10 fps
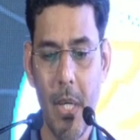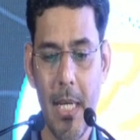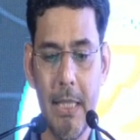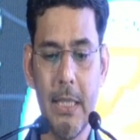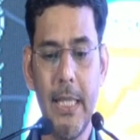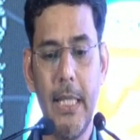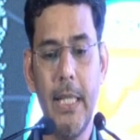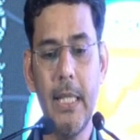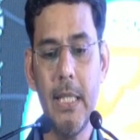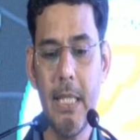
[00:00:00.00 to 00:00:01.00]
other than
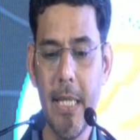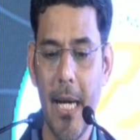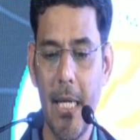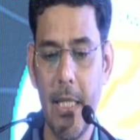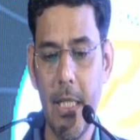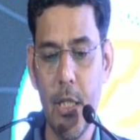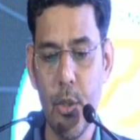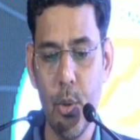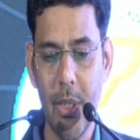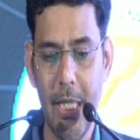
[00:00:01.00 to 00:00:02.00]
decreasing LDL.
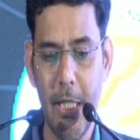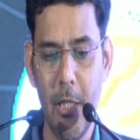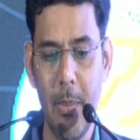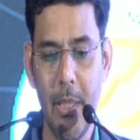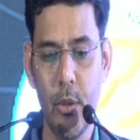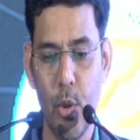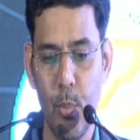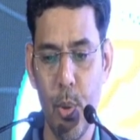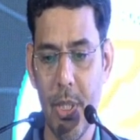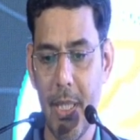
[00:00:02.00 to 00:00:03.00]
So they inhibit
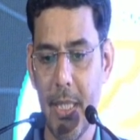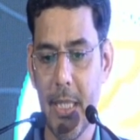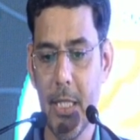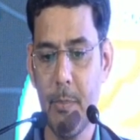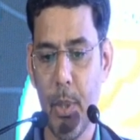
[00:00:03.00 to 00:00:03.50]
thrombogenesis,